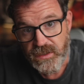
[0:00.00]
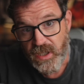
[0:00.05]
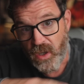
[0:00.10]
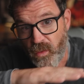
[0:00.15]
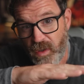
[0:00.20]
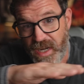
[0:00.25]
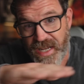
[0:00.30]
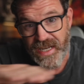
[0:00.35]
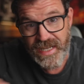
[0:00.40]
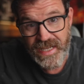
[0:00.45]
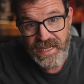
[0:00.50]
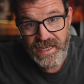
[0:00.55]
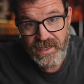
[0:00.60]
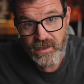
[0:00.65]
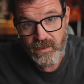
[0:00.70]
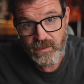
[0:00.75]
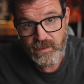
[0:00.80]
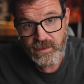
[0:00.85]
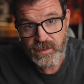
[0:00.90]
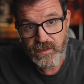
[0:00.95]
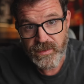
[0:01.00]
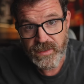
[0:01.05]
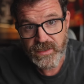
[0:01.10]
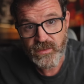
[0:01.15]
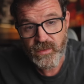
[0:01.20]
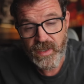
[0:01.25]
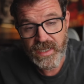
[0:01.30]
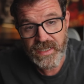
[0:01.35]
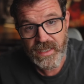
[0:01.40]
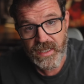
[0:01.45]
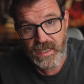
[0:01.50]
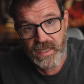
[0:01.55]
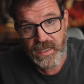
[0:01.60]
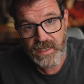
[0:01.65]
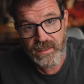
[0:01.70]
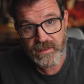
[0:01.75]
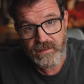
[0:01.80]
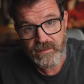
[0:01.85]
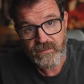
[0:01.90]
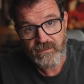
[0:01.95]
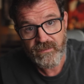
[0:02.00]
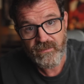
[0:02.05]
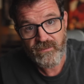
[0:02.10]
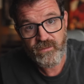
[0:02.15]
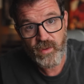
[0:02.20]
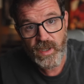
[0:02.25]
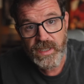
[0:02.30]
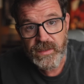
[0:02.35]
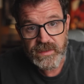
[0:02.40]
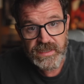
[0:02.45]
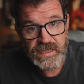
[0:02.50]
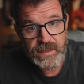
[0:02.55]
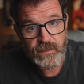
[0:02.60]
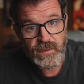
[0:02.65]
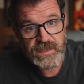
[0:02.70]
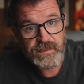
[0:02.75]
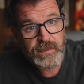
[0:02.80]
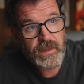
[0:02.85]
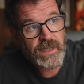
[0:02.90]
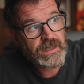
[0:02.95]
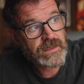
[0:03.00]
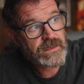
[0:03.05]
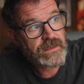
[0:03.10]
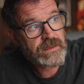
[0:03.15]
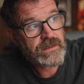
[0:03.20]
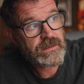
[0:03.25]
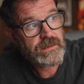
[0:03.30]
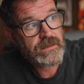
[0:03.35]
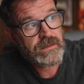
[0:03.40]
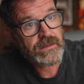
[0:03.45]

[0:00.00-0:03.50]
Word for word: don't adhere to the straight line frequency response